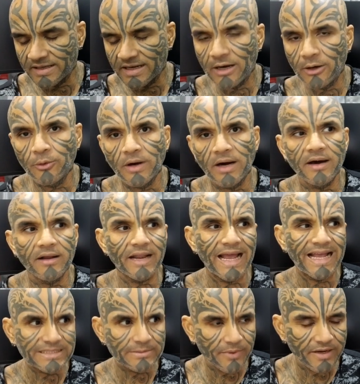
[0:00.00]
how our
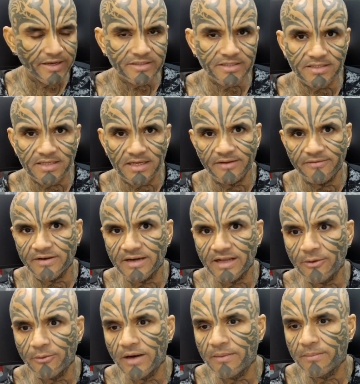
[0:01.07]
aspirations are different,
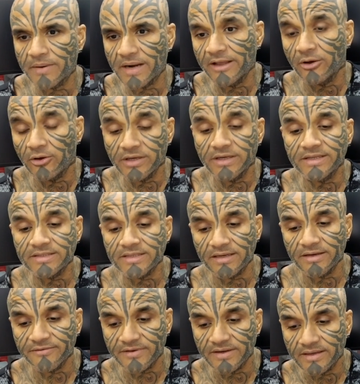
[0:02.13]
how our priorities are
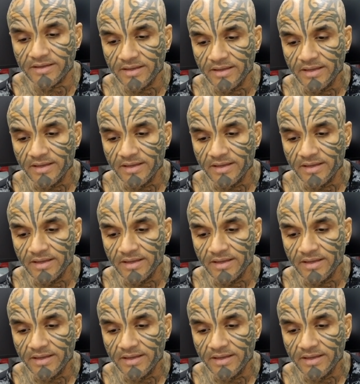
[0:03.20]
different.